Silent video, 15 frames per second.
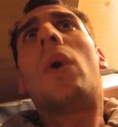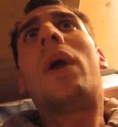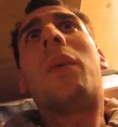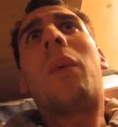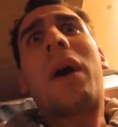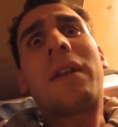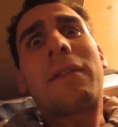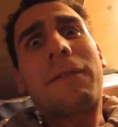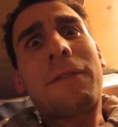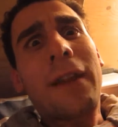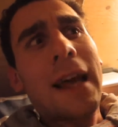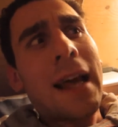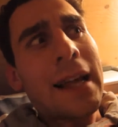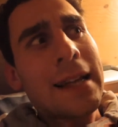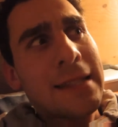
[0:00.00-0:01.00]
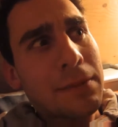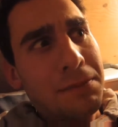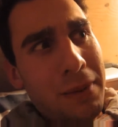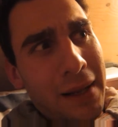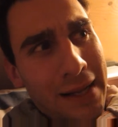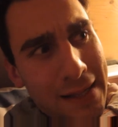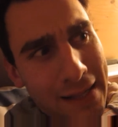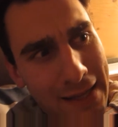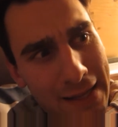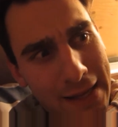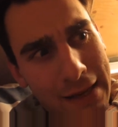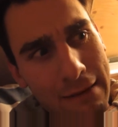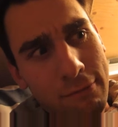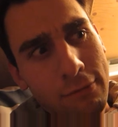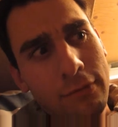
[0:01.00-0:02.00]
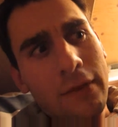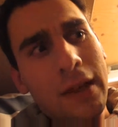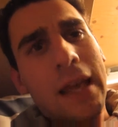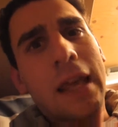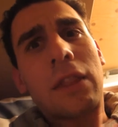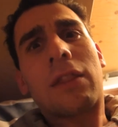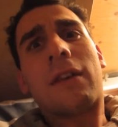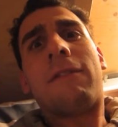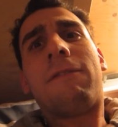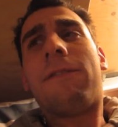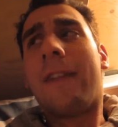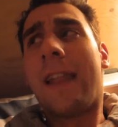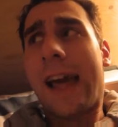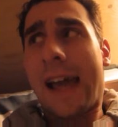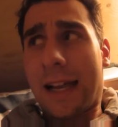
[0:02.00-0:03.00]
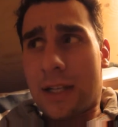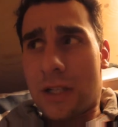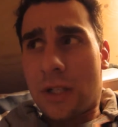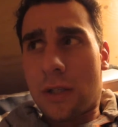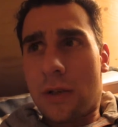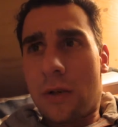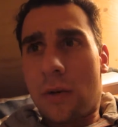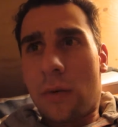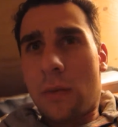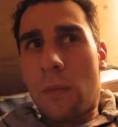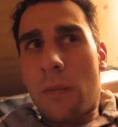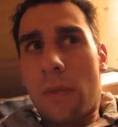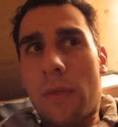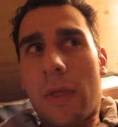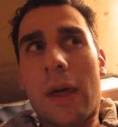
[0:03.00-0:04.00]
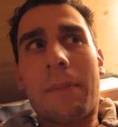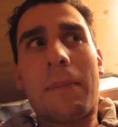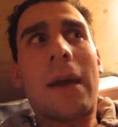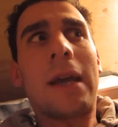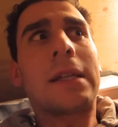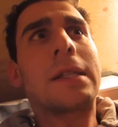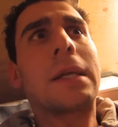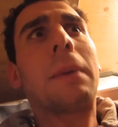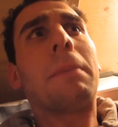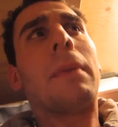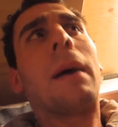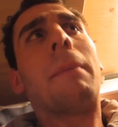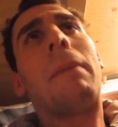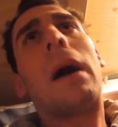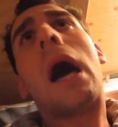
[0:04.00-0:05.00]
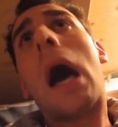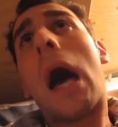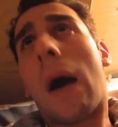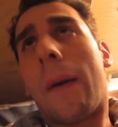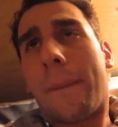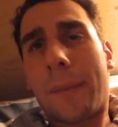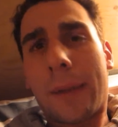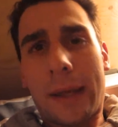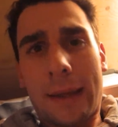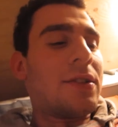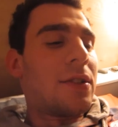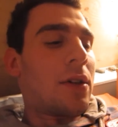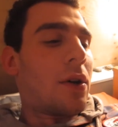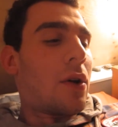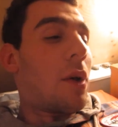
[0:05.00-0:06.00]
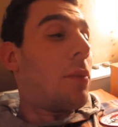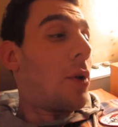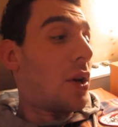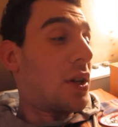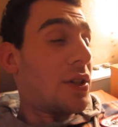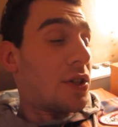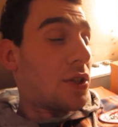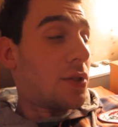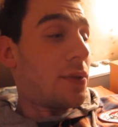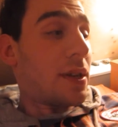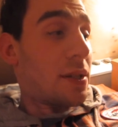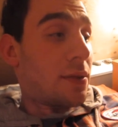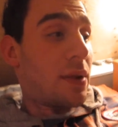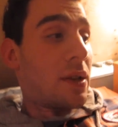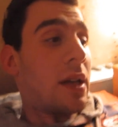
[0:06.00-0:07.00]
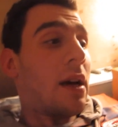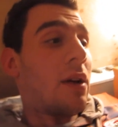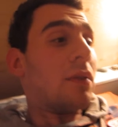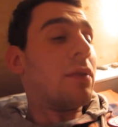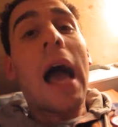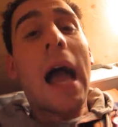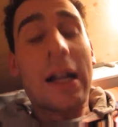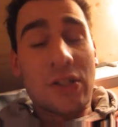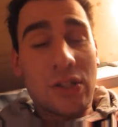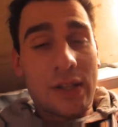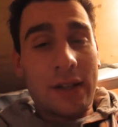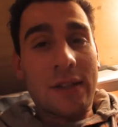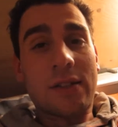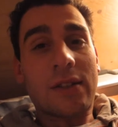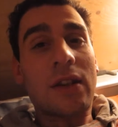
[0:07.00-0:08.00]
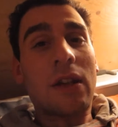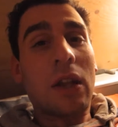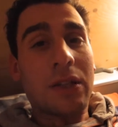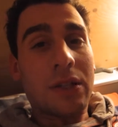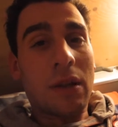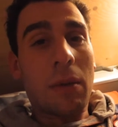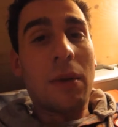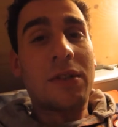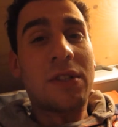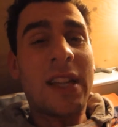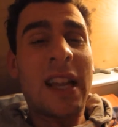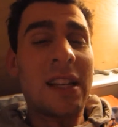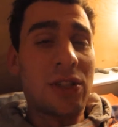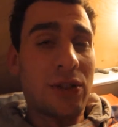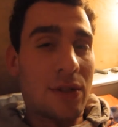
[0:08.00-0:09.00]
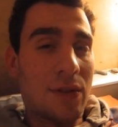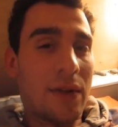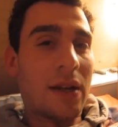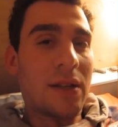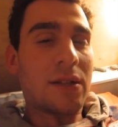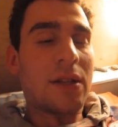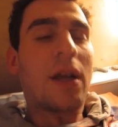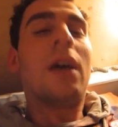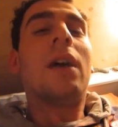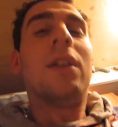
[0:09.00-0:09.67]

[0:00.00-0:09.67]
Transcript: We want flexibility in the flesh that makes up my body. So I'm not gonna stress right now. Actually, this is the last time I said stress.